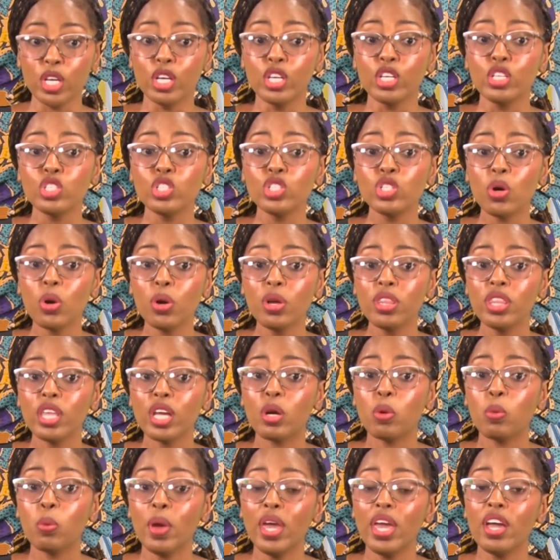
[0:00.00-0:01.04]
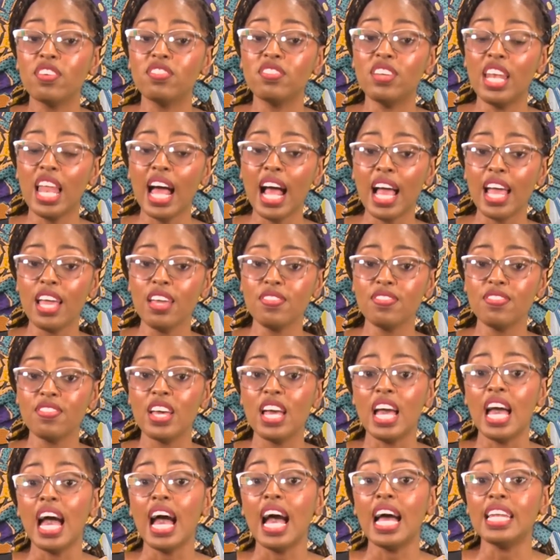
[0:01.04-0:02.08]
showing their way of life
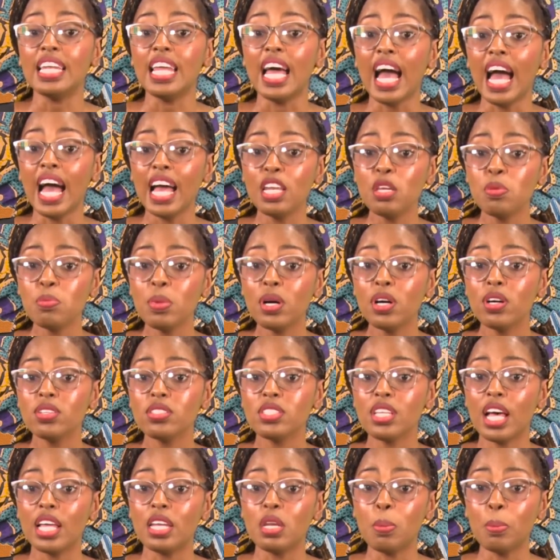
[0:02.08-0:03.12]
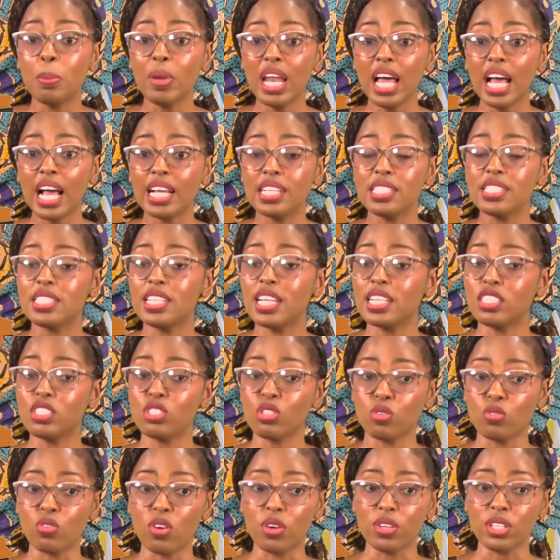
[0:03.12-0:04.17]
and the animals and the plants that
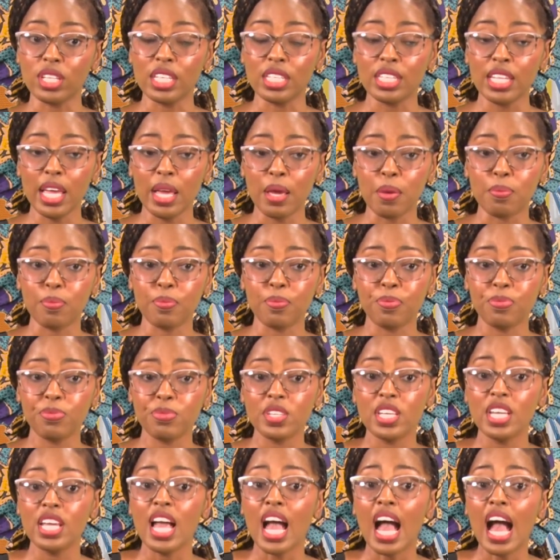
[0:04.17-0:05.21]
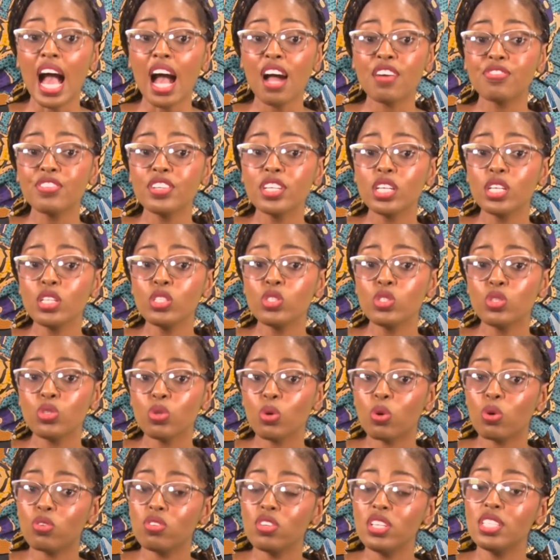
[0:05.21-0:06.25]
surrounded them. African
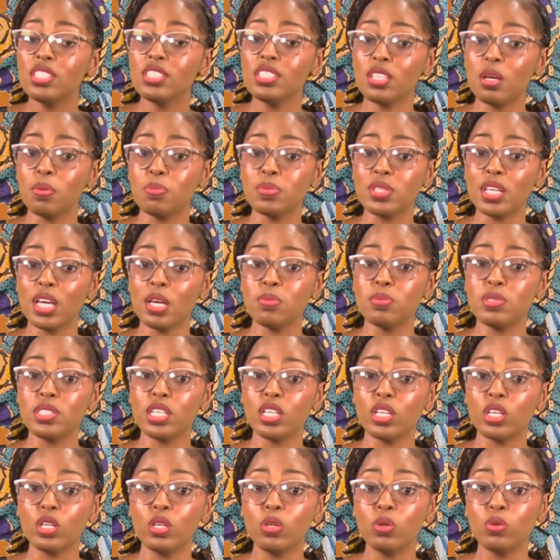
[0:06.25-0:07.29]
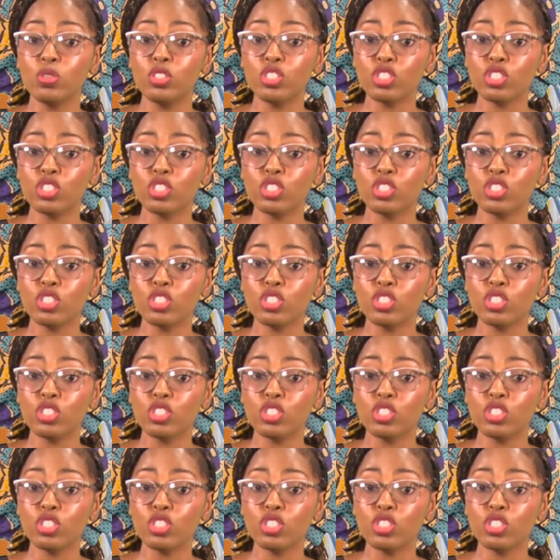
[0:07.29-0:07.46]
stories sometimes include